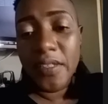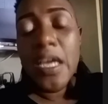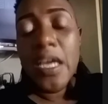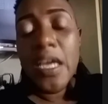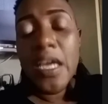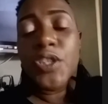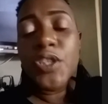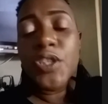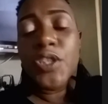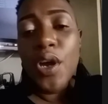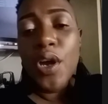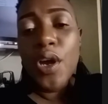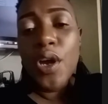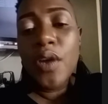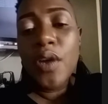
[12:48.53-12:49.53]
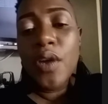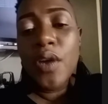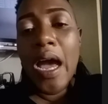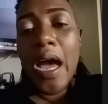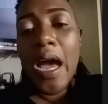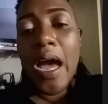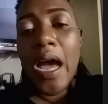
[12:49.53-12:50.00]
So
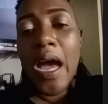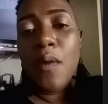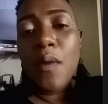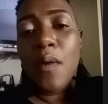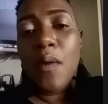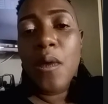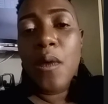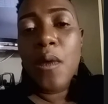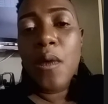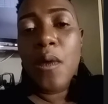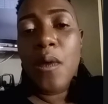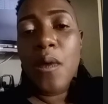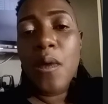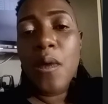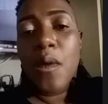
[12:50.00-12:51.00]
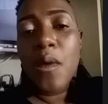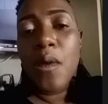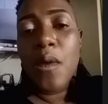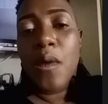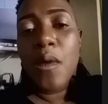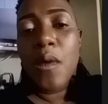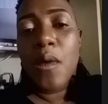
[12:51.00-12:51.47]
I
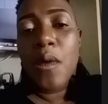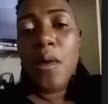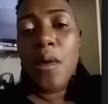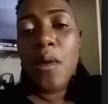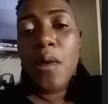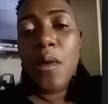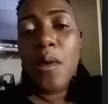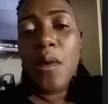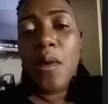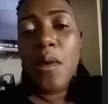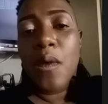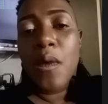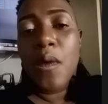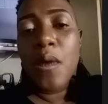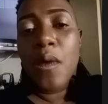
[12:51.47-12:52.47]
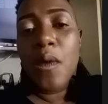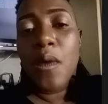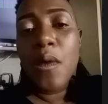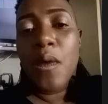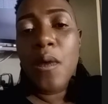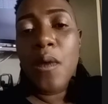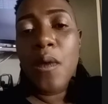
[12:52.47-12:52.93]
really just
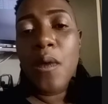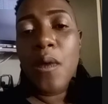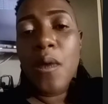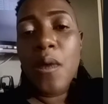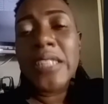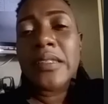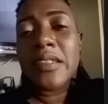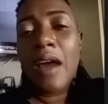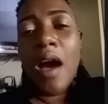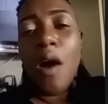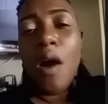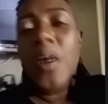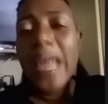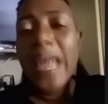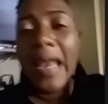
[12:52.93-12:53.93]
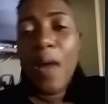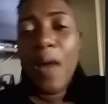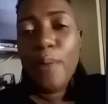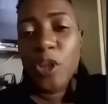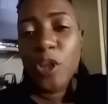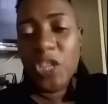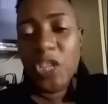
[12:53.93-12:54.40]
only allow Portia to
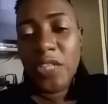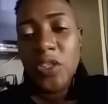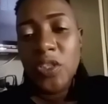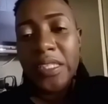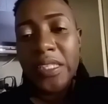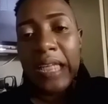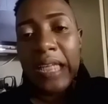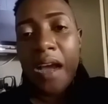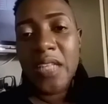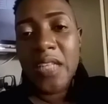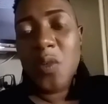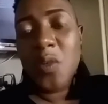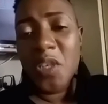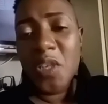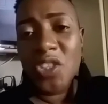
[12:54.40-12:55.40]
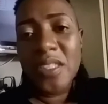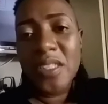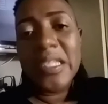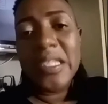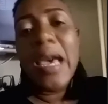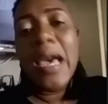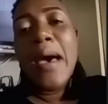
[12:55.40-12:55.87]
just like ask questions.
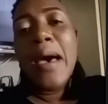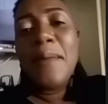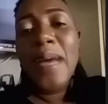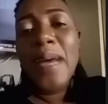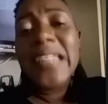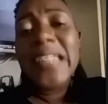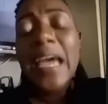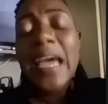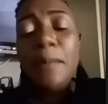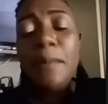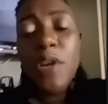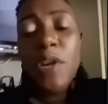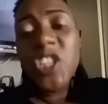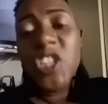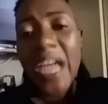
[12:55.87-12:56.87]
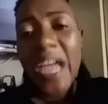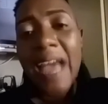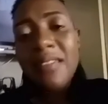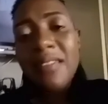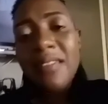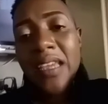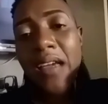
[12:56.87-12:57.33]
But Portia, I
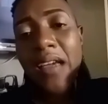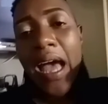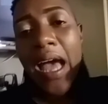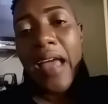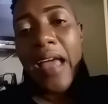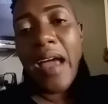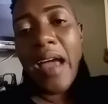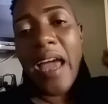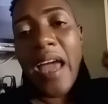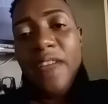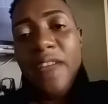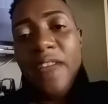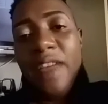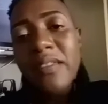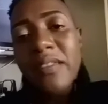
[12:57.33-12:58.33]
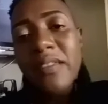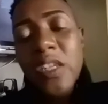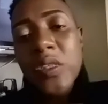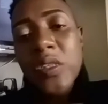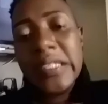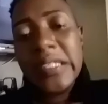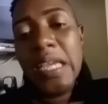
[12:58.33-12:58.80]
think I have one thing to
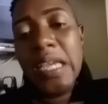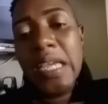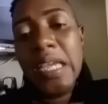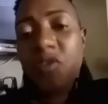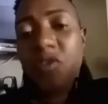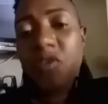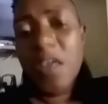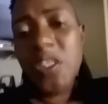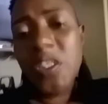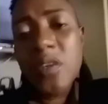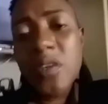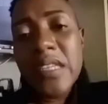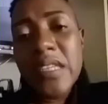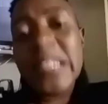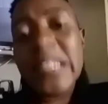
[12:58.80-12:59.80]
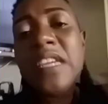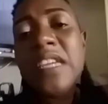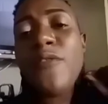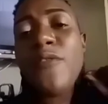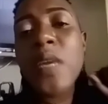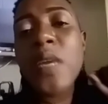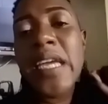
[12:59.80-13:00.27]
say with regards to this. If we
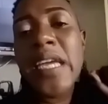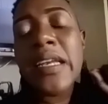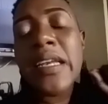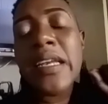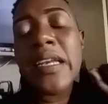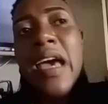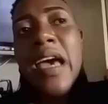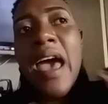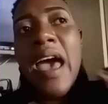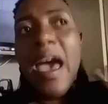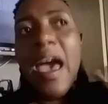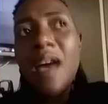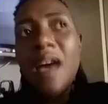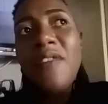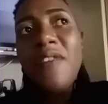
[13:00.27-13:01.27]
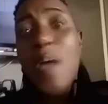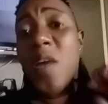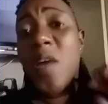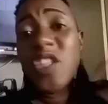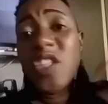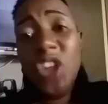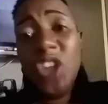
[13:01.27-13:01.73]
can have a
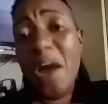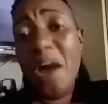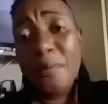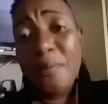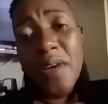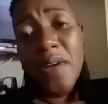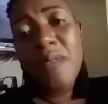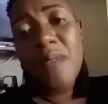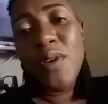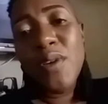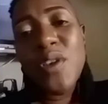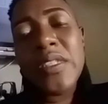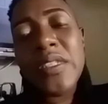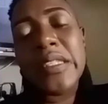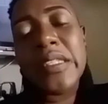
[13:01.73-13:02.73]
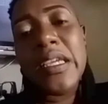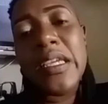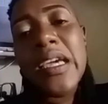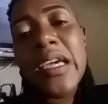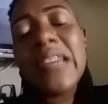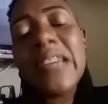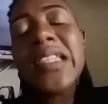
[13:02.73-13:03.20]
workshop, because
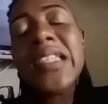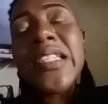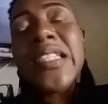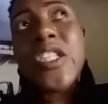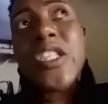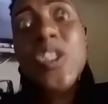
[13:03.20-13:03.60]
this is so